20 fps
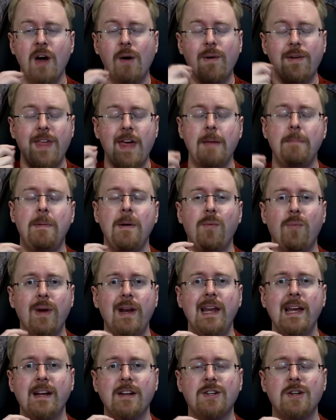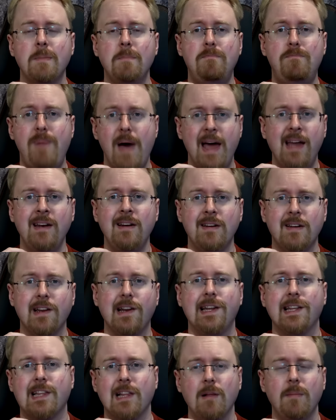where they'd be willing to bend a
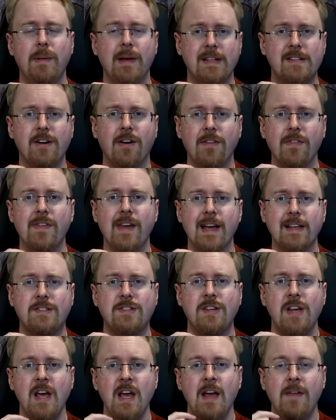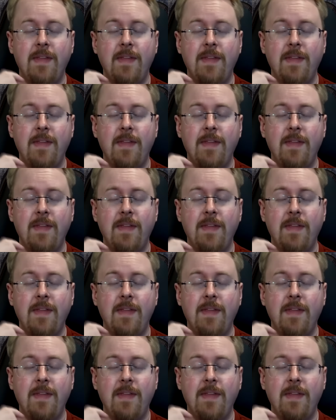little bit on this.